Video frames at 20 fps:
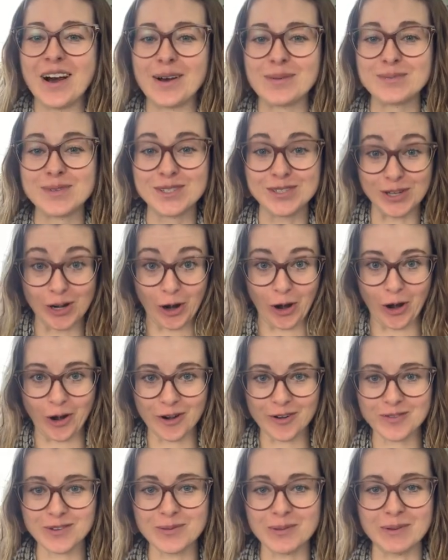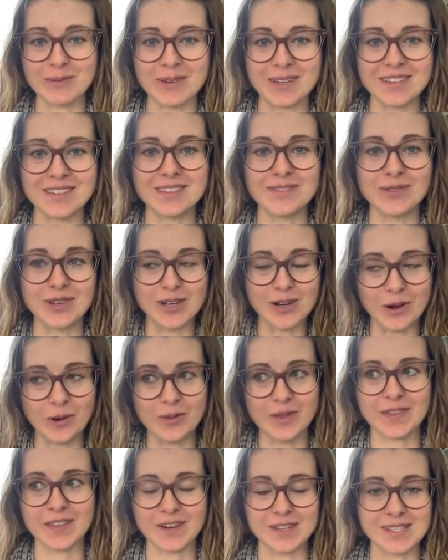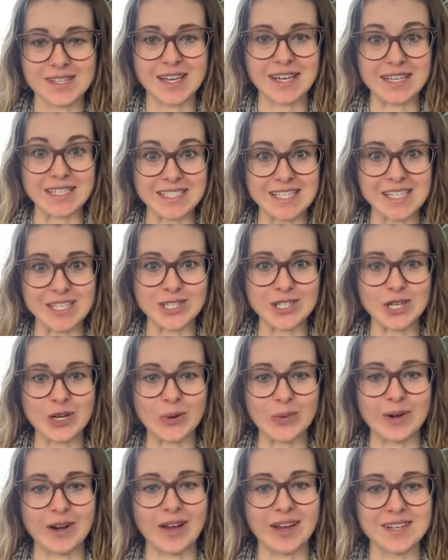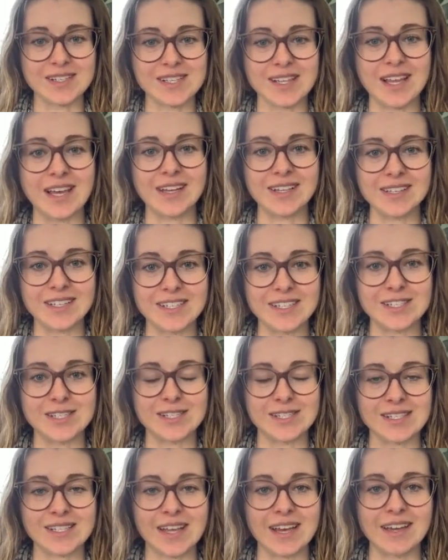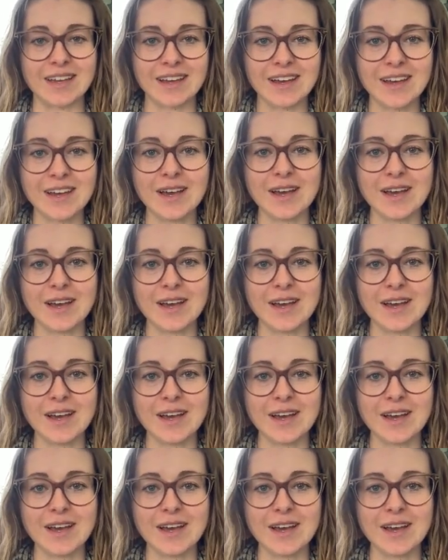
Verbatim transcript: observed, when we, we know that there's like a teacher, we're not as likely to just like,